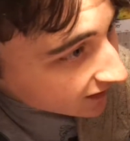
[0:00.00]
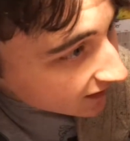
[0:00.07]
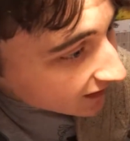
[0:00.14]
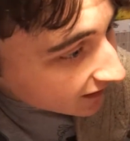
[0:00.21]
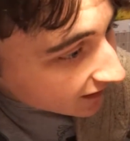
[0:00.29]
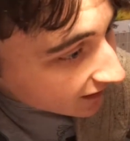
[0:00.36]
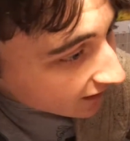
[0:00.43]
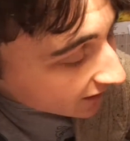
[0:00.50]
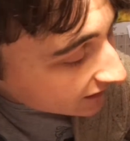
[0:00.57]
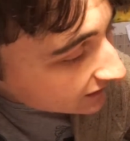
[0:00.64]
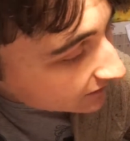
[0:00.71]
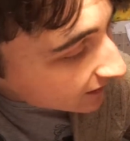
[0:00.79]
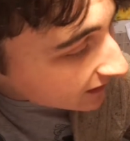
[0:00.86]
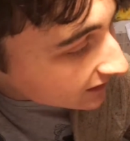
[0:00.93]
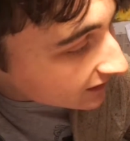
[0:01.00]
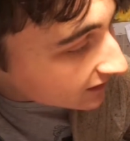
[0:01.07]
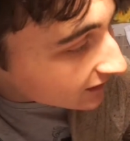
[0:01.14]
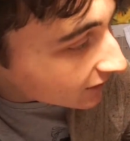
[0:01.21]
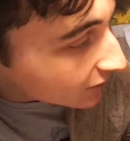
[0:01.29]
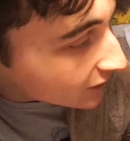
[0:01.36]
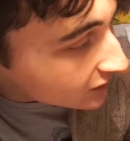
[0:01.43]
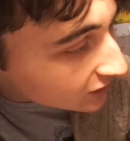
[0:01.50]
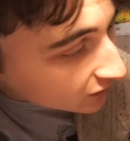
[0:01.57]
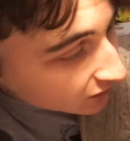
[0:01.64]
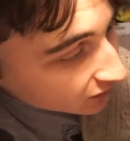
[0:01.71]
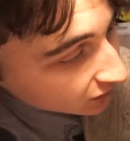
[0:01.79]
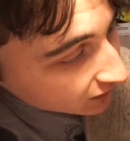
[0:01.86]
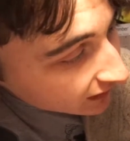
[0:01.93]
harkens back to the original
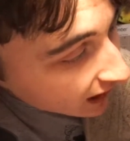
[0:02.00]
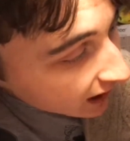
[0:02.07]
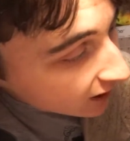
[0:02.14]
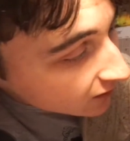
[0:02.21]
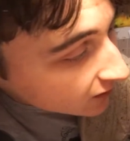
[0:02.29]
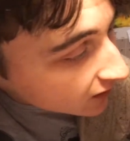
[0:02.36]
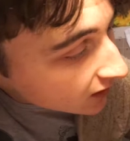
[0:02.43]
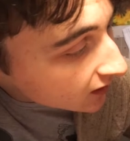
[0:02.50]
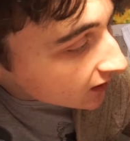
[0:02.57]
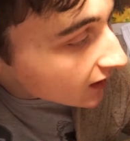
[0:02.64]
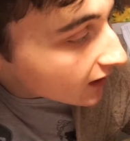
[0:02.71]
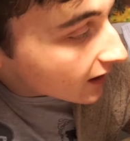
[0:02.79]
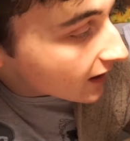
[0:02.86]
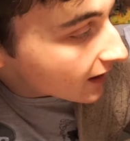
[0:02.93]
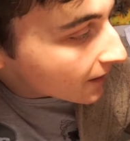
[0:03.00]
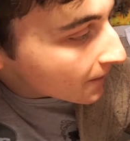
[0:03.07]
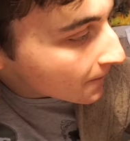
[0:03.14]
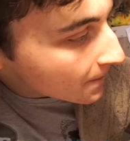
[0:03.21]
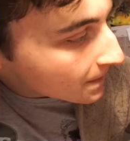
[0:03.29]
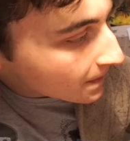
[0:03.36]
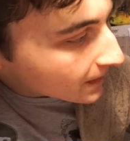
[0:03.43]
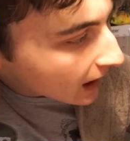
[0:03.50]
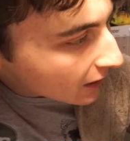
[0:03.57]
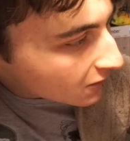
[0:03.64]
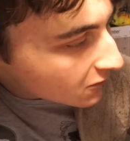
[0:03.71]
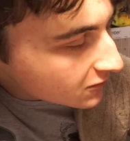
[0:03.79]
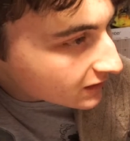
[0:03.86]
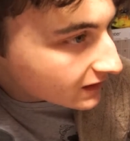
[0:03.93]
Kanohi how
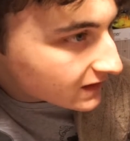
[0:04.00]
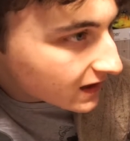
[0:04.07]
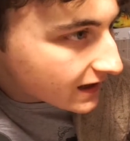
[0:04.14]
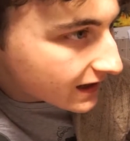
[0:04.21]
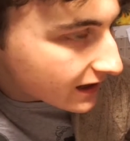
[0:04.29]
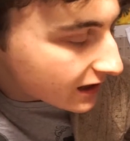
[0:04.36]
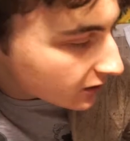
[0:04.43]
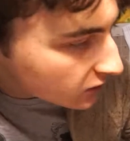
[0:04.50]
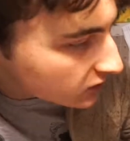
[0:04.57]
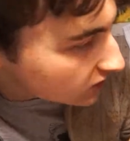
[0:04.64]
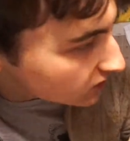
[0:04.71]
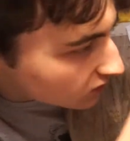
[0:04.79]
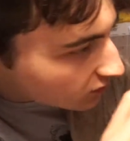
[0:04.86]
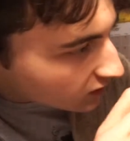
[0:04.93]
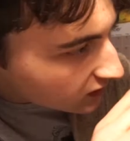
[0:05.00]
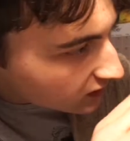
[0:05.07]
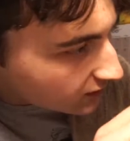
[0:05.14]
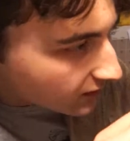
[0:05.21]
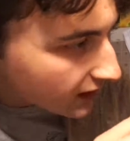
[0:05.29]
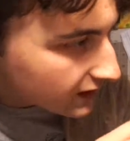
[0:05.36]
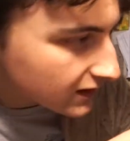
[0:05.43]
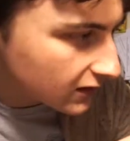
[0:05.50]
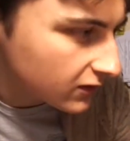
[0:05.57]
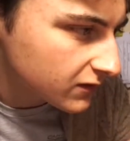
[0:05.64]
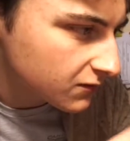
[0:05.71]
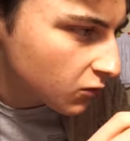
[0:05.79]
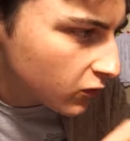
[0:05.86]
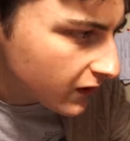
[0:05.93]
it was designed, and it looks so much nicer. It
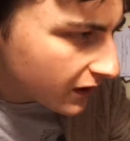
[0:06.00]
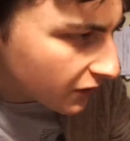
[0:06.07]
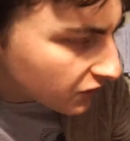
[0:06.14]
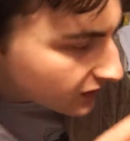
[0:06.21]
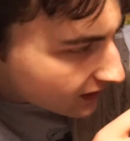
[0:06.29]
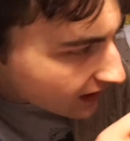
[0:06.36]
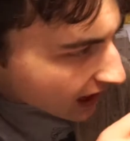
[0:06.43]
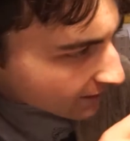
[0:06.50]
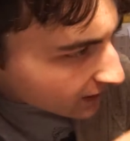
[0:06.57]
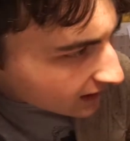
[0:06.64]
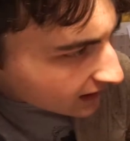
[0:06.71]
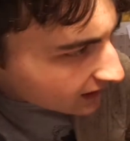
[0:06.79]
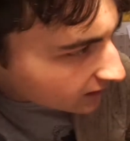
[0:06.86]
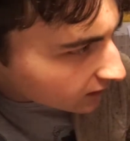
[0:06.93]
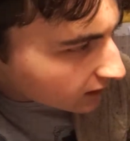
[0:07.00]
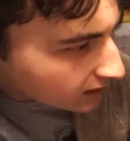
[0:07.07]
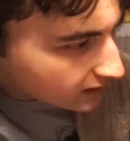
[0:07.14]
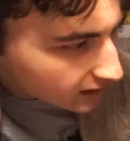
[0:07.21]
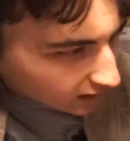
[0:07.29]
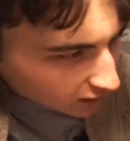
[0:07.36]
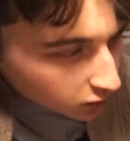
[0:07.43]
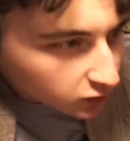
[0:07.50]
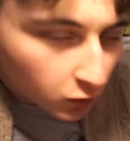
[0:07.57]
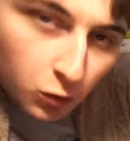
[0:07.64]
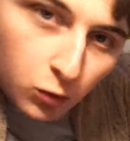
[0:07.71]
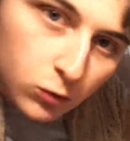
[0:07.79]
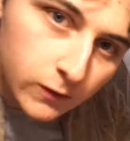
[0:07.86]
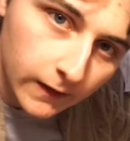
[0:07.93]
looks more aerodynamic. He looks
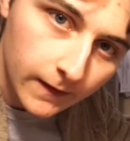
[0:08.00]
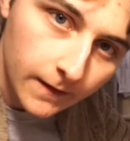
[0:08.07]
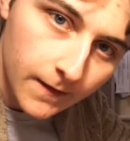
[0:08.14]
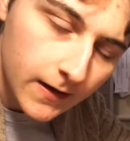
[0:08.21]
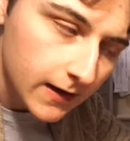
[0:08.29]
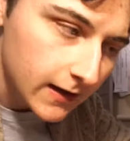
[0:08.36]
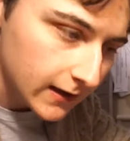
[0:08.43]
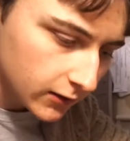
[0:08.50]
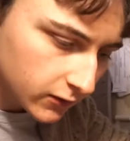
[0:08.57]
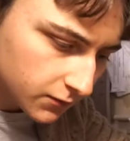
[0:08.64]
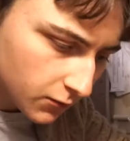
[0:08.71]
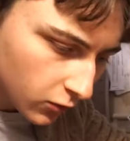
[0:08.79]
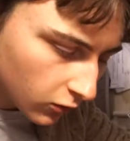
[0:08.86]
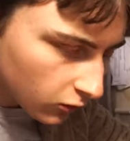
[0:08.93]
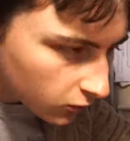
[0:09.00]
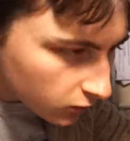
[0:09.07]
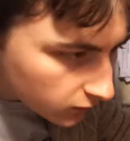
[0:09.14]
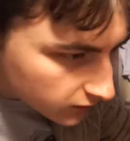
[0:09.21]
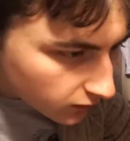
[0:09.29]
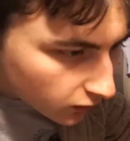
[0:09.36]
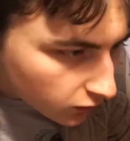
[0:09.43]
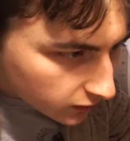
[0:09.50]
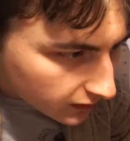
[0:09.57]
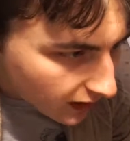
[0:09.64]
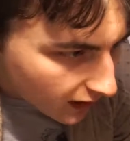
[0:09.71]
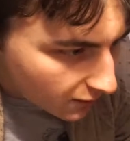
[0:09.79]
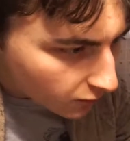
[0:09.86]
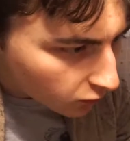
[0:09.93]
older. He looks more older
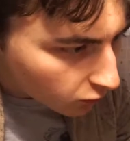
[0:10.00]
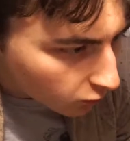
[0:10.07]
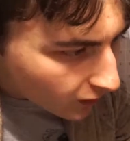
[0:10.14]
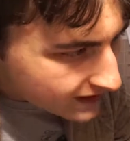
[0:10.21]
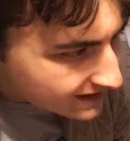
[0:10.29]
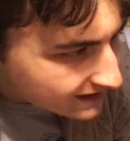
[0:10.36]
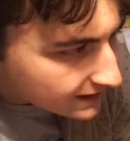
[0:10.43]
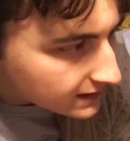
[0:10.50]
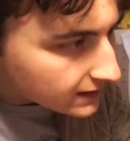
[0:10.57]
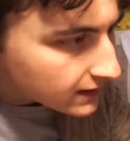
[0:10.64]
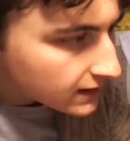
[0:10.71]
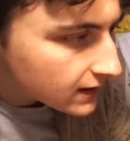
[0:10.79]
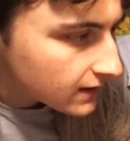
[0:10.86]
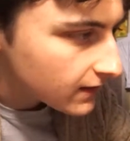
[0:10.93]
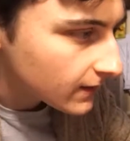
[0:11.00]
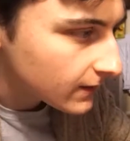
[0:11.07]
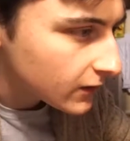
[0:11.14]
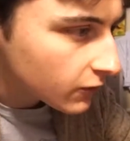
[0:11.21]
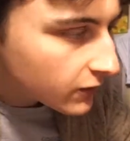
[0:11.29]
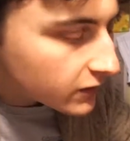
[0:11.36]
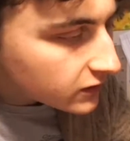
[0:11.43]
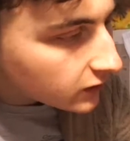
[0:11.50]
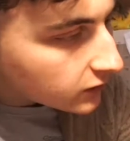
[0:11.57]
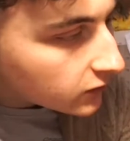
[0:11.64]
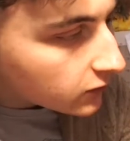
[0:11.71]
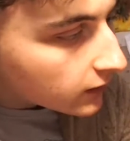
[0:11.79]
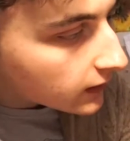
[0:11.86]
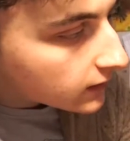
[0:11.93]
and more wizened than the original
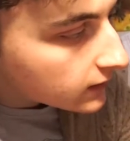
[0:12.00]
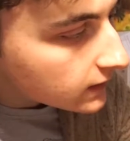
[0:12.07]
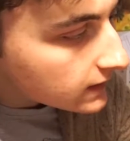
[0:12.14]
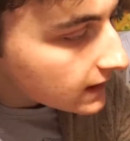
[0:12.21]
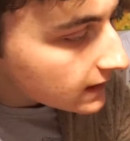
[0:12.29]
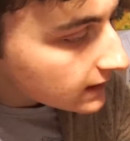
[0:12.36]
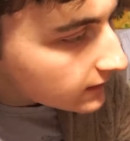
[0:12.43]
Toa did,